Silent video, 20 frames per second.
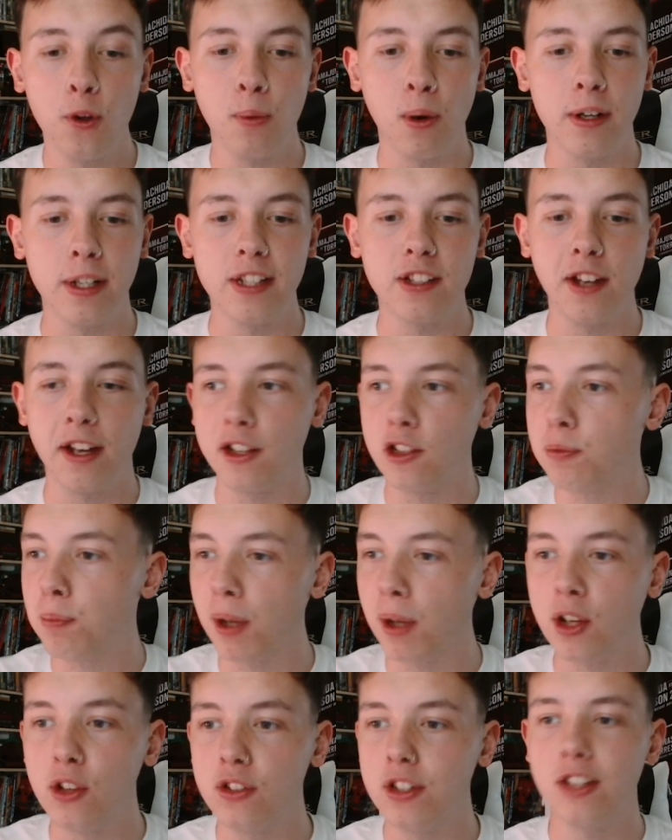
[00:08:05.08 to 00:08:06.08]
one he takes
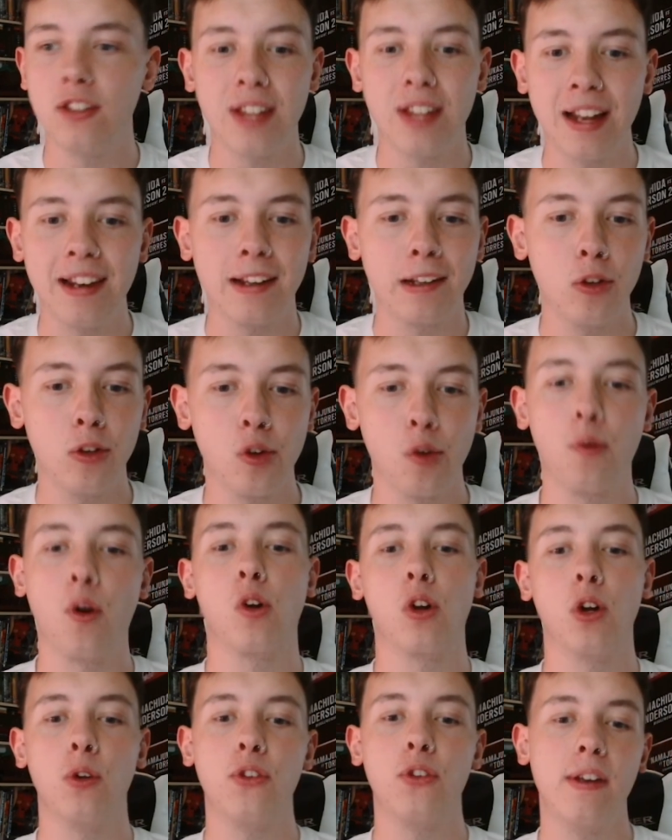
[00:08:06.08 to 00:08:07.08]
because he's telling Luke
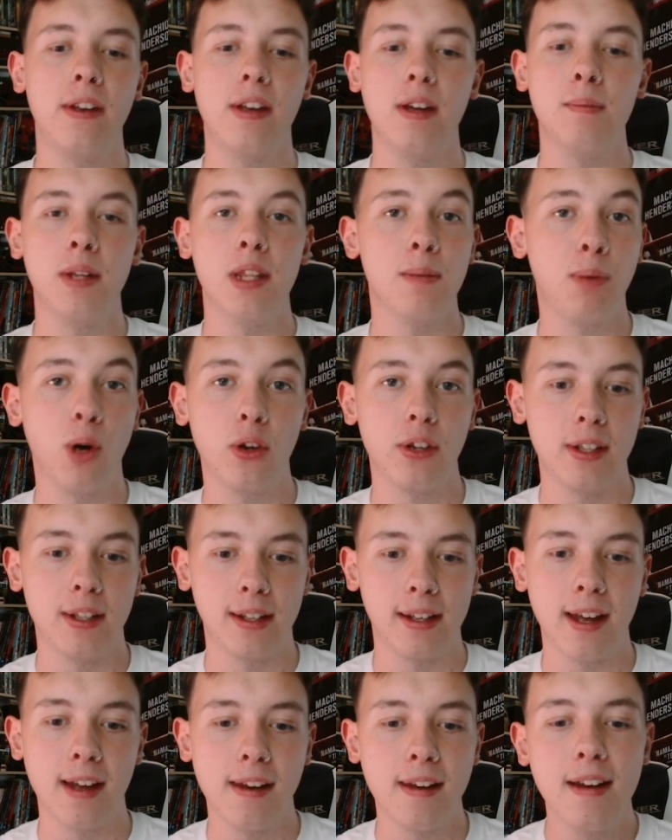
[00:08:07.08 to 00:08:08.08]
Rockhold to hit him in the body
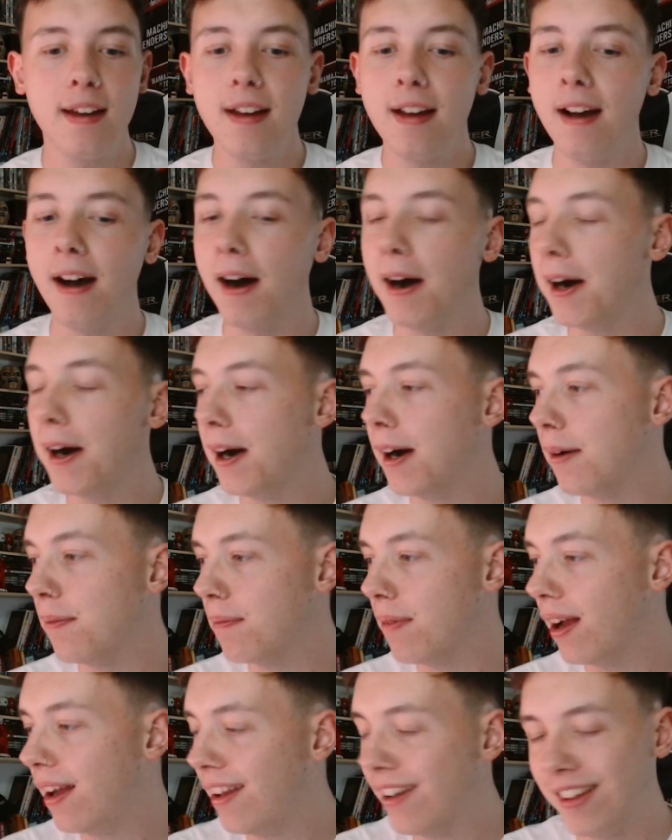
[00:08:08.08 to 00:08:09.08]
again.
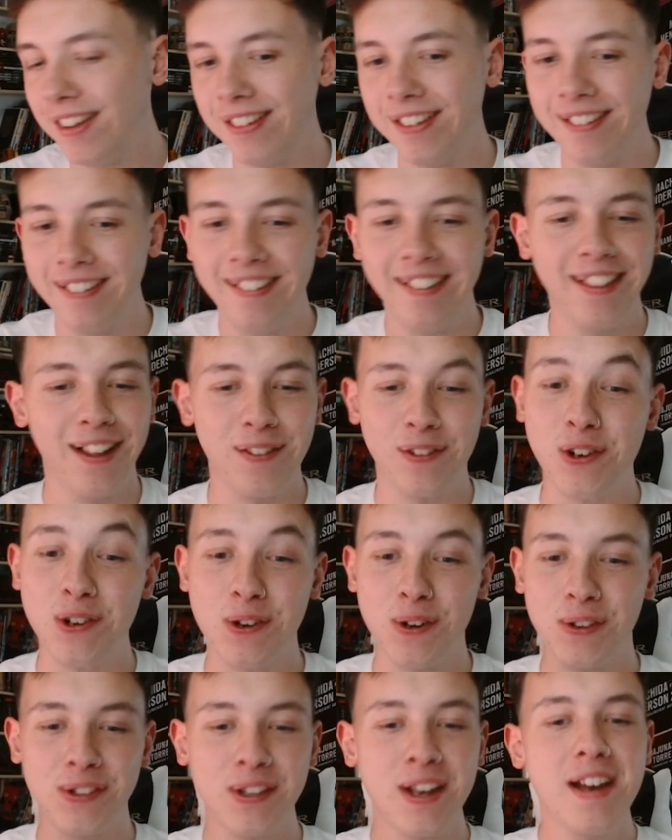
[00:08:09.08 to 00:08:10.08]
of course,